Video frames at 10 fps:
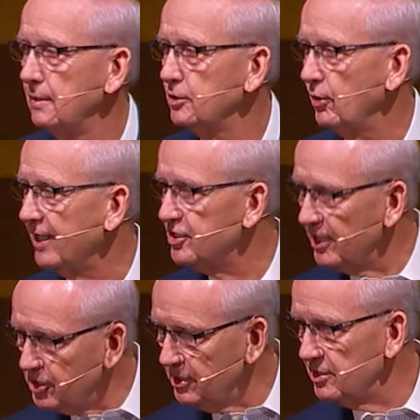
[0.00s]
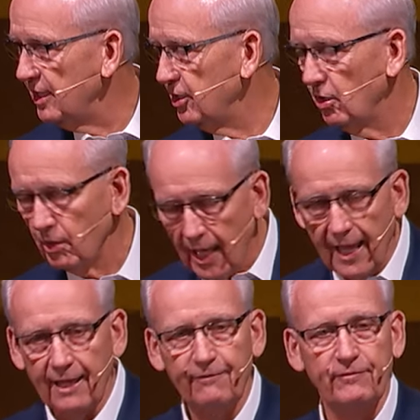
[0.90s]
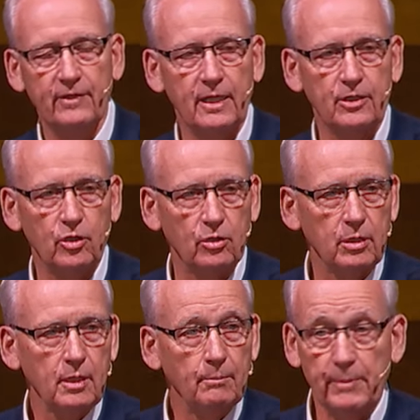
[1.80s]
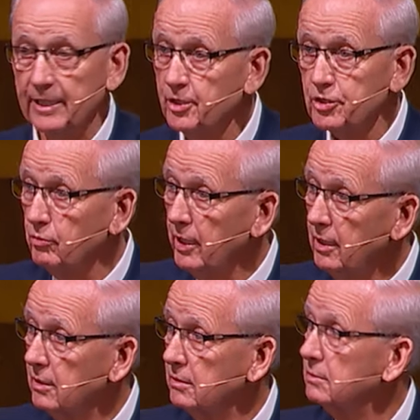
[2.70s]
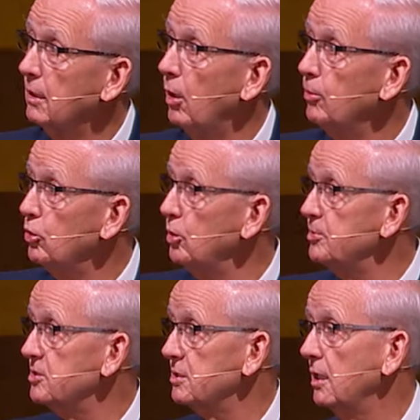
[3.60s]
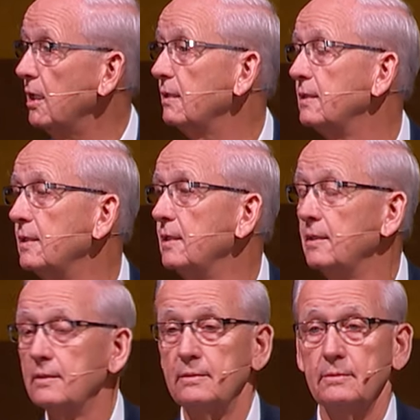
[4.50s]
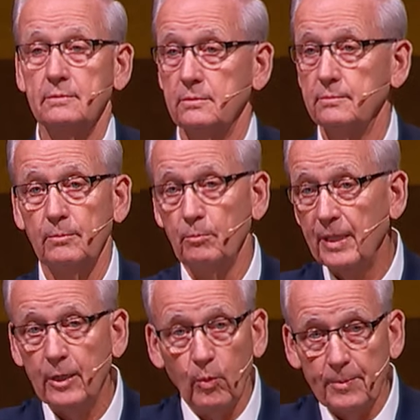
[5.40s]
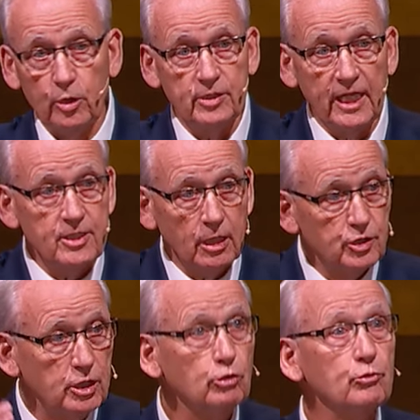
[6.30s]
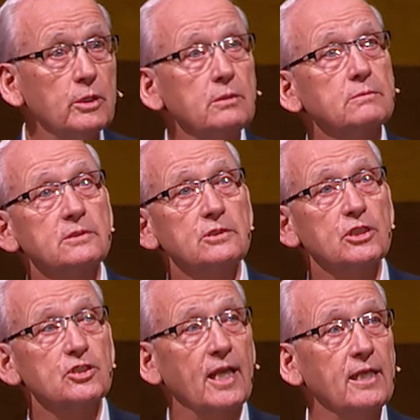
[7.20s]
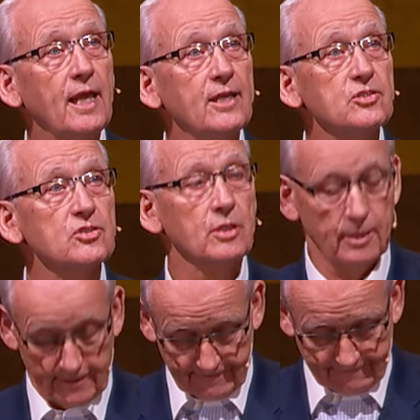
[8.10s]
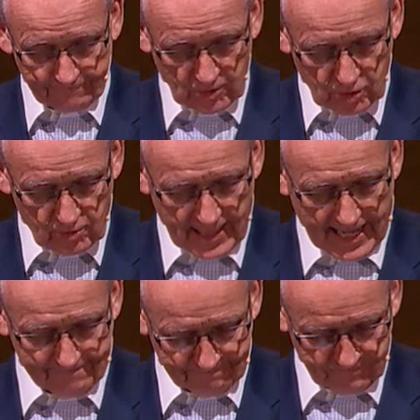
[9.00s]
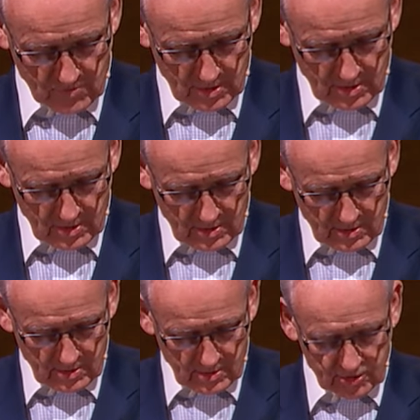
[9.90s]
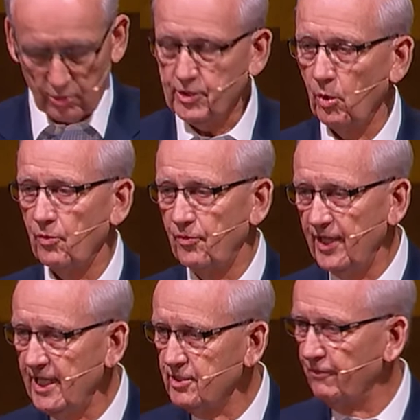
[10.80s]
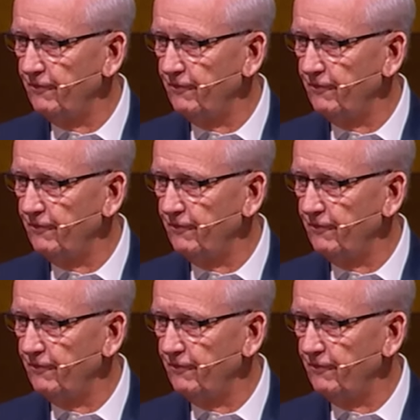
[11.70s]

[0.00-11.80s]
transitions in your life, in your ministry, home groups, uh, men and women who teach our children, just say yes do that. So, so these are